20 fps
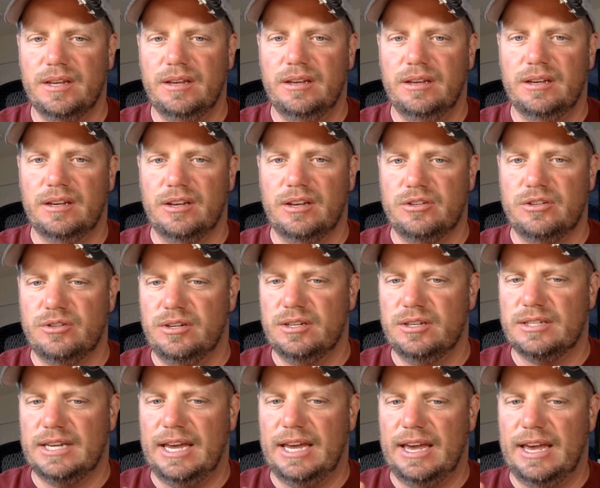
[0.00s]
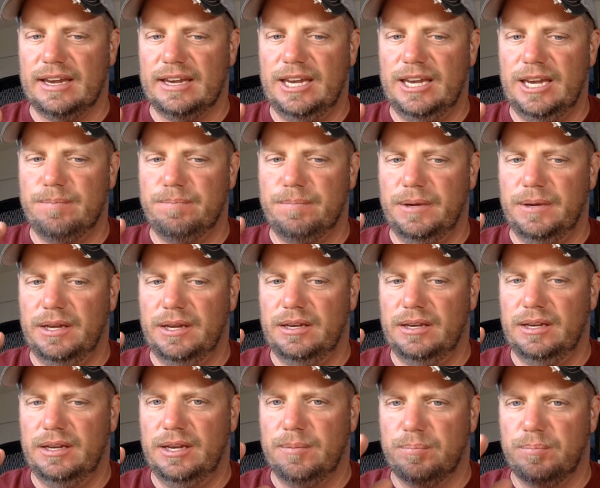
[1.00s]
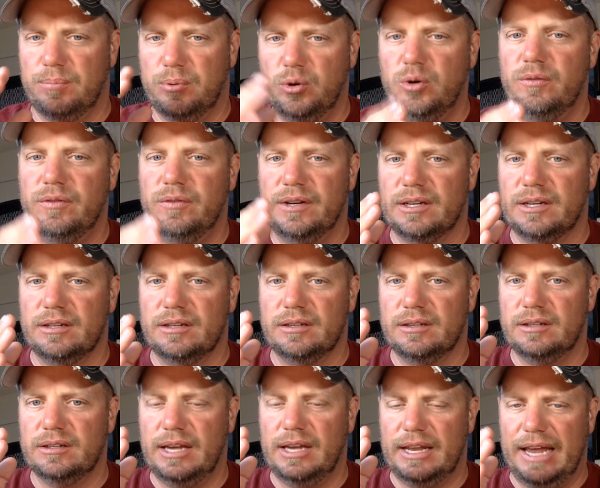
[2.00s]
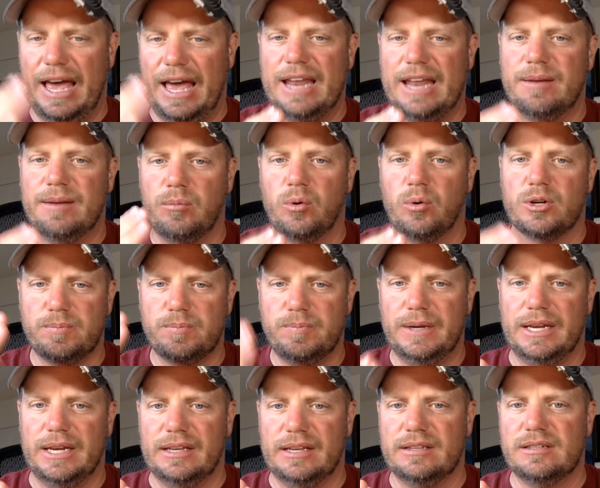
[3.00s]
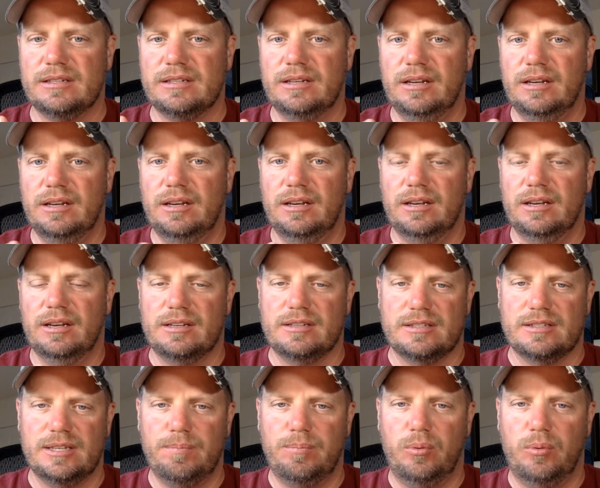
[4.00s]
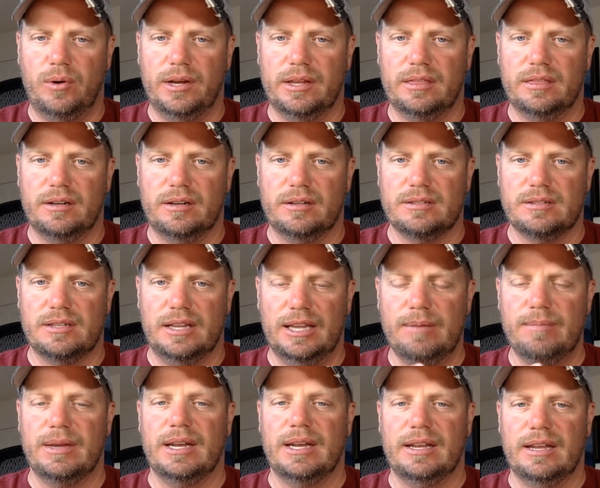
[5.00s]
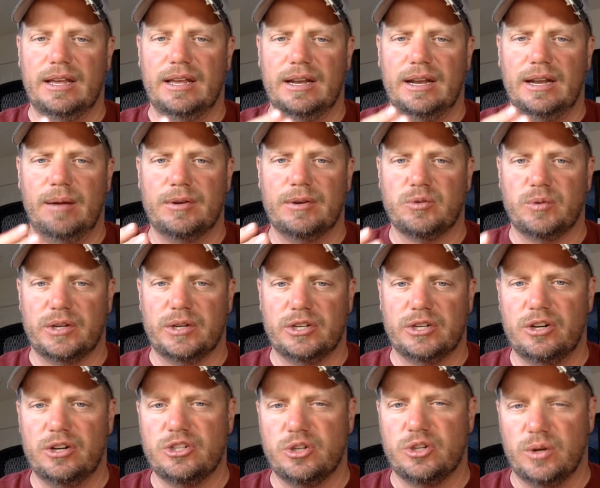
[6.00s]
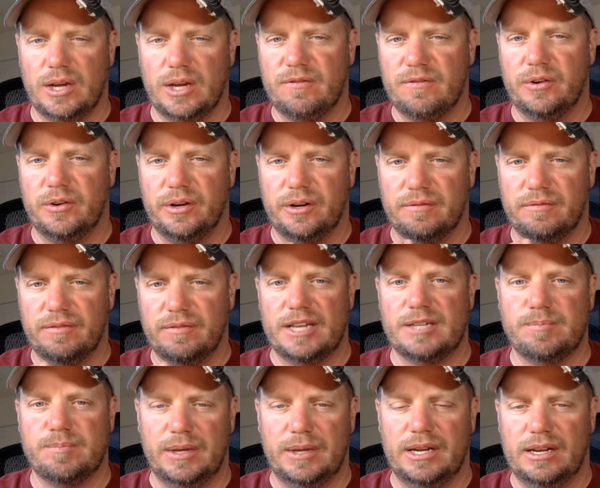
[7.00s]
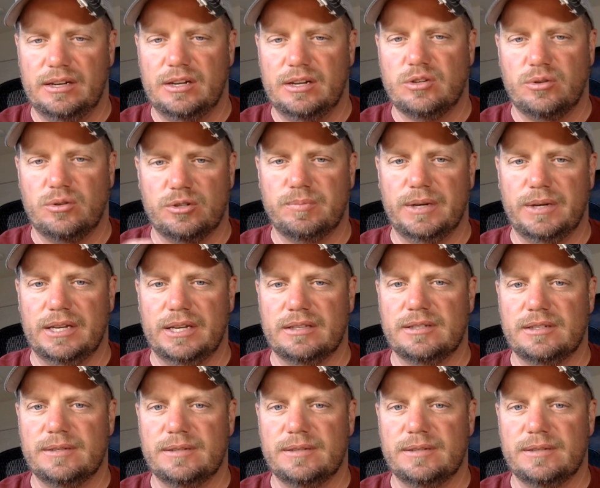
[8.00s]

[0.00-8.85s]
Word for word: Because you just can't keep improving and adding more speeds, because at some point there's a limit on how much returns you get for your investment in additional speeds.